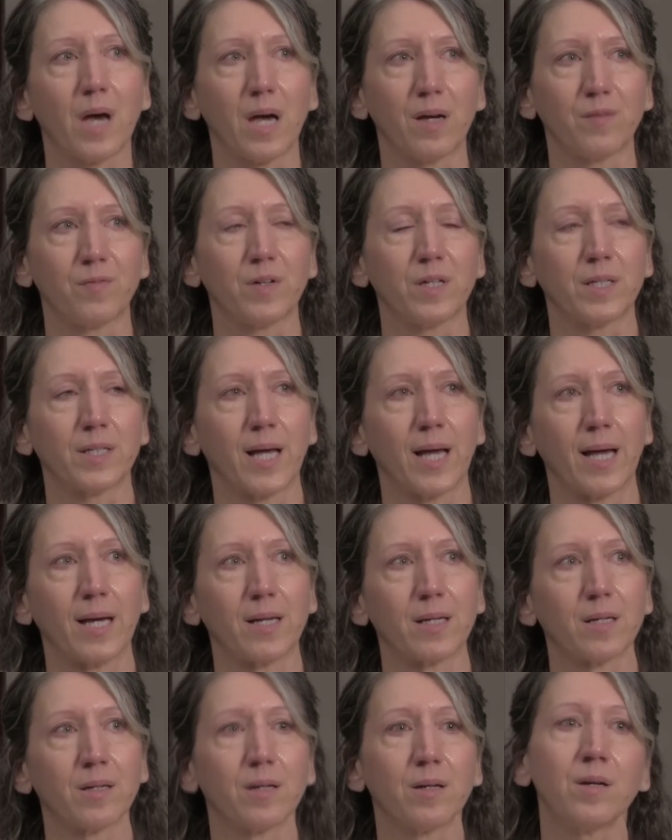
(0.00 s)
I feel
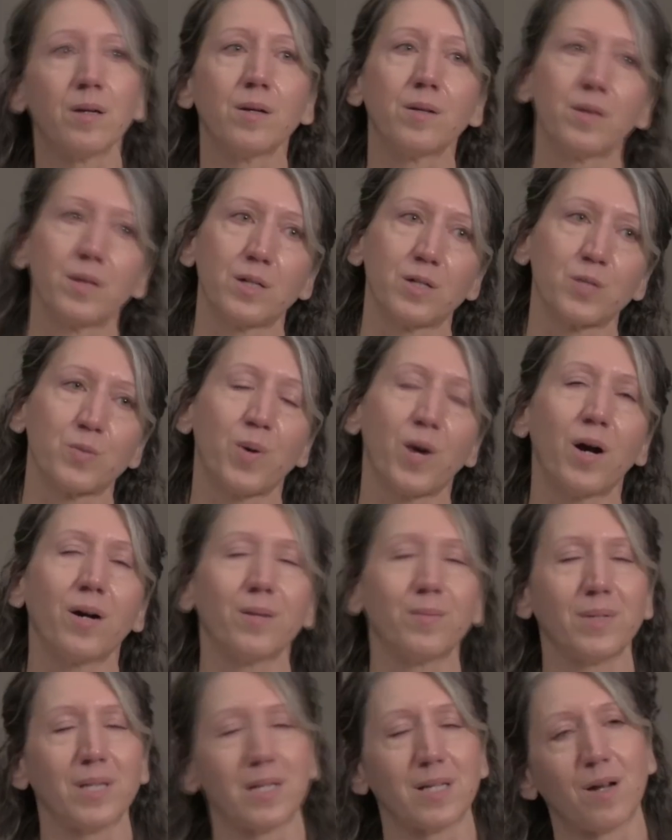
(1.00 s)
like there's
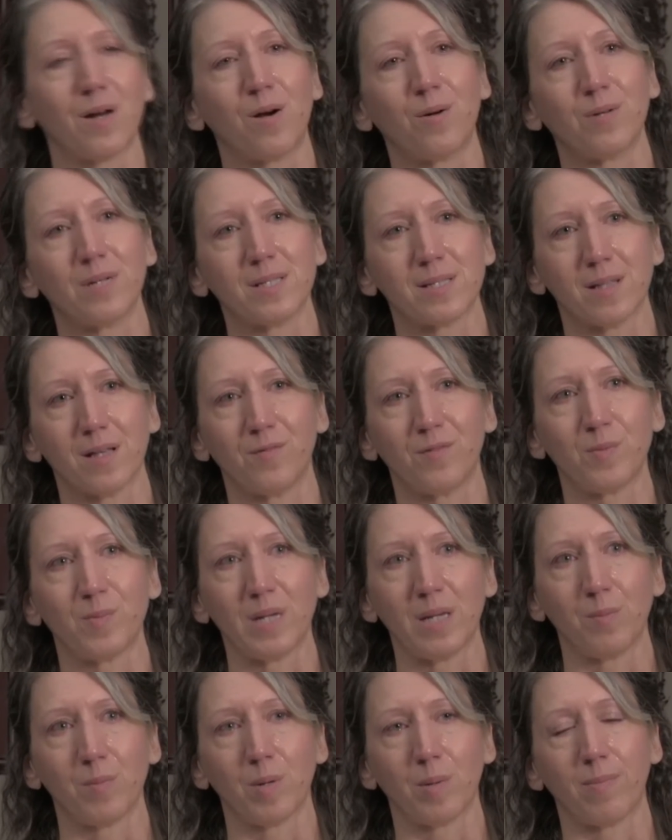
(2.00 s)
part of me that always loved
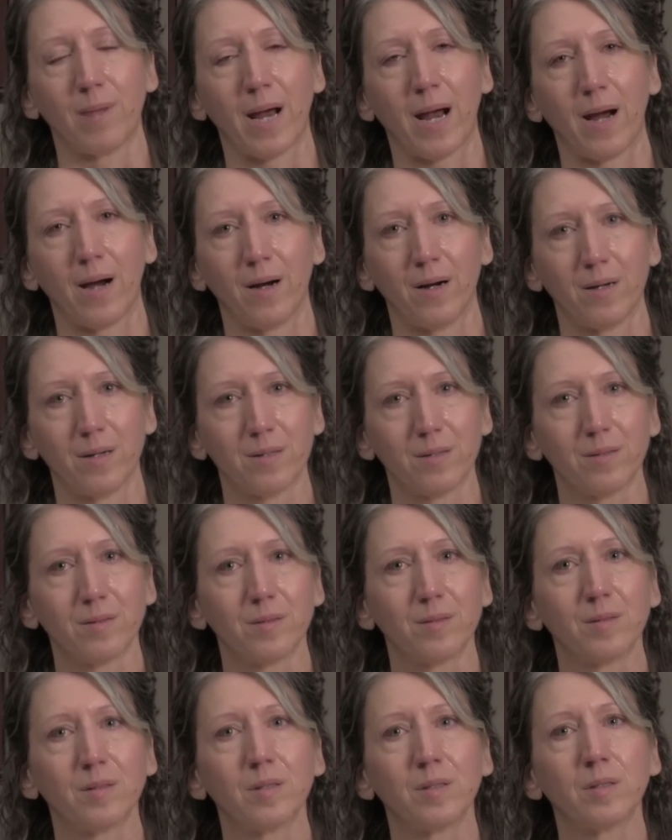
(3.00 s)
being prepared.
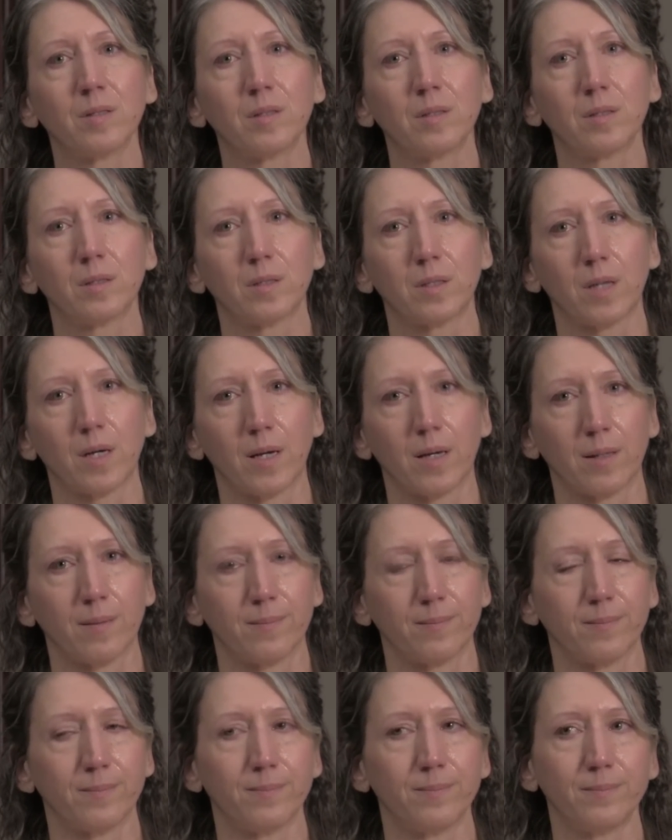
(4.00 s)

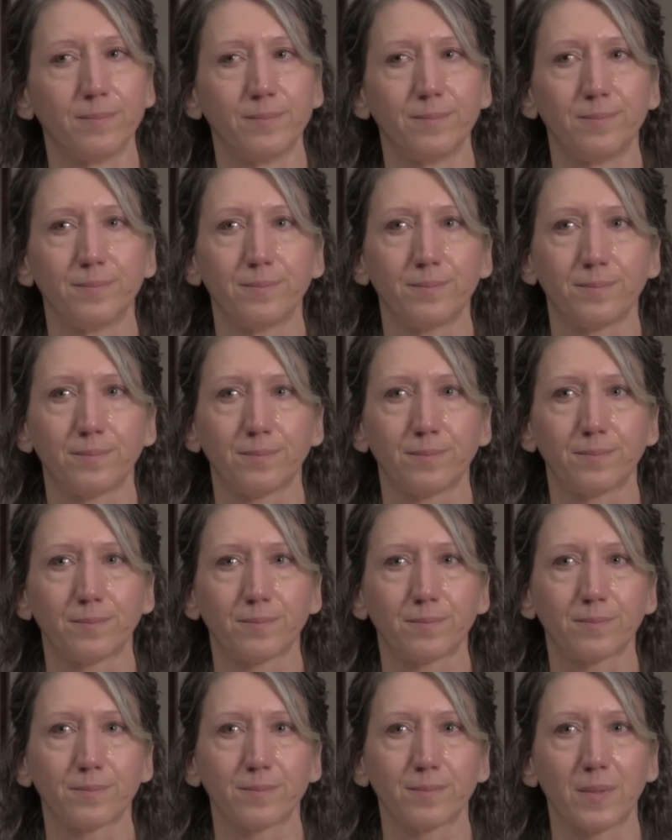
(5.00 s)

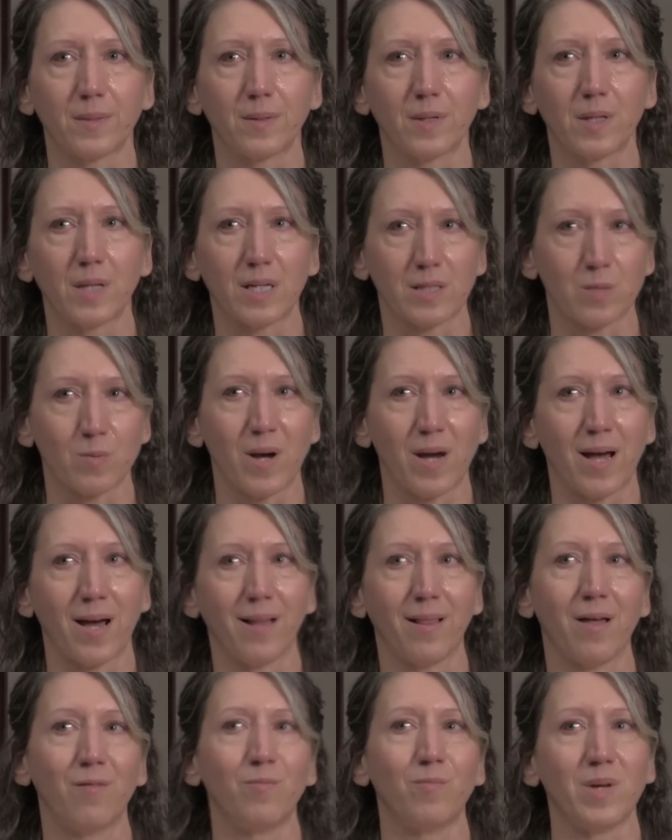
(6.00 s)
That's why
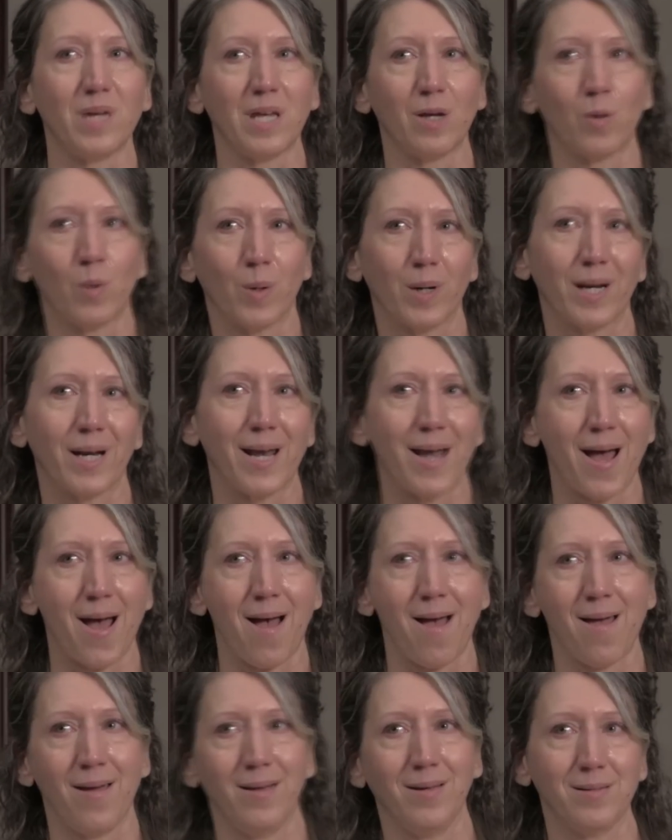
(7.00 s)
I love being
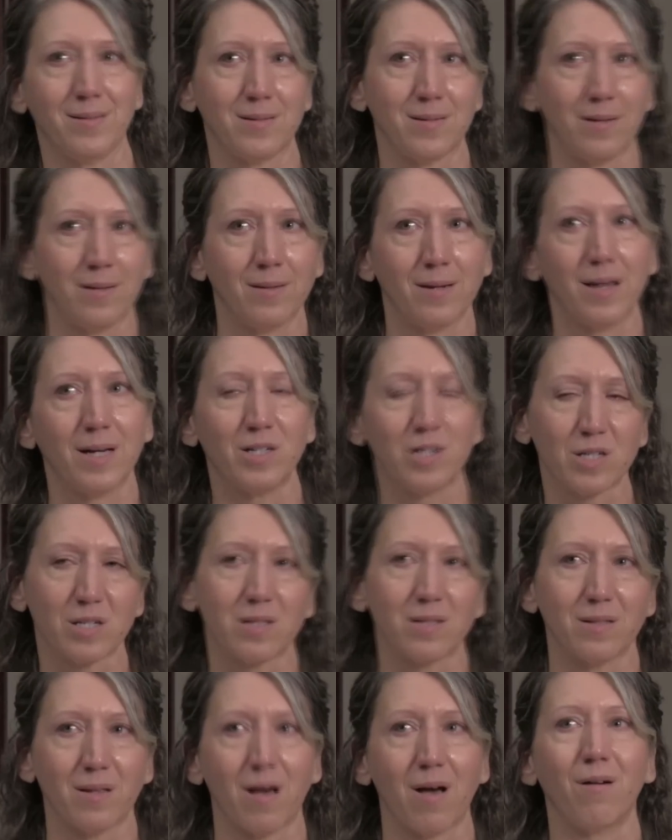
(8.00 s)
organized, and I
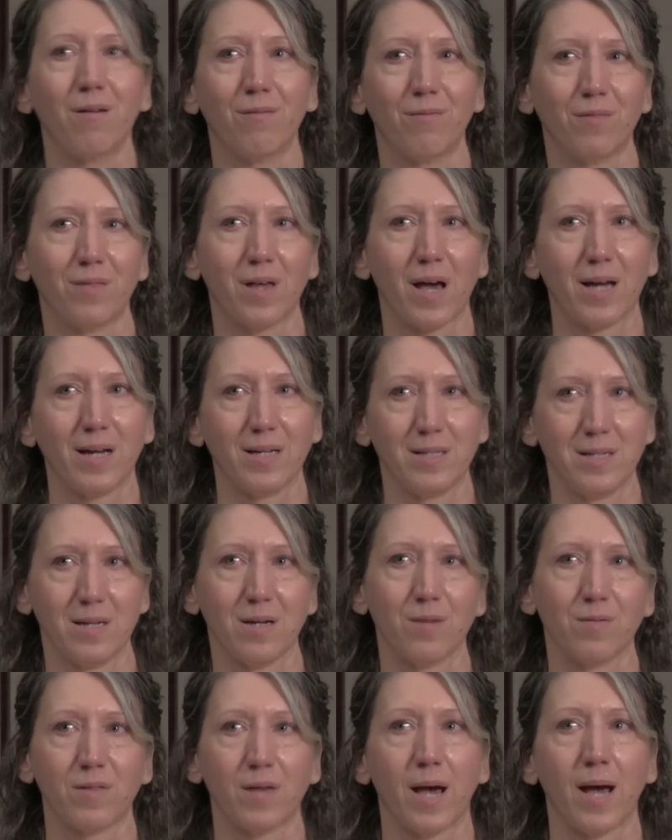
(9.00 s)
just love the
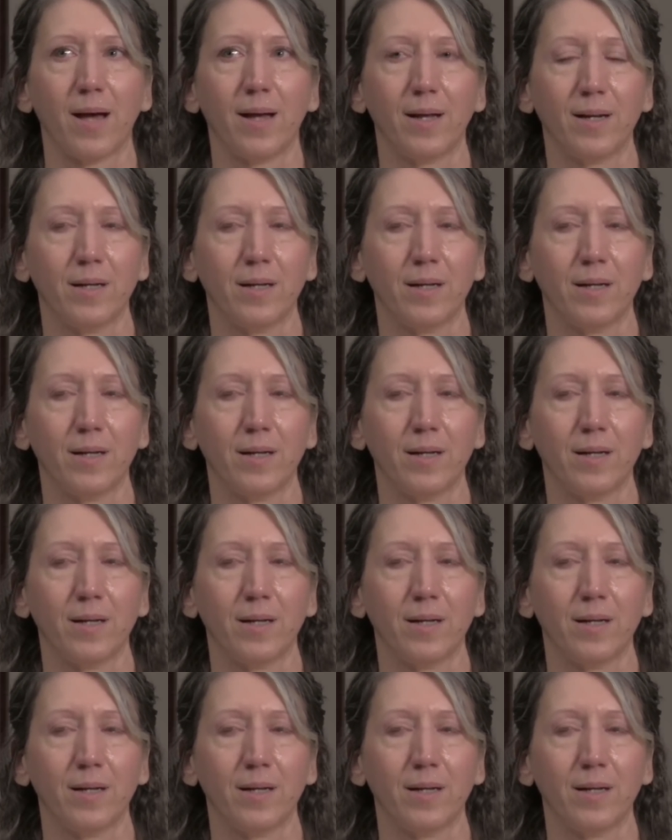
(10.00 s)
idea of that.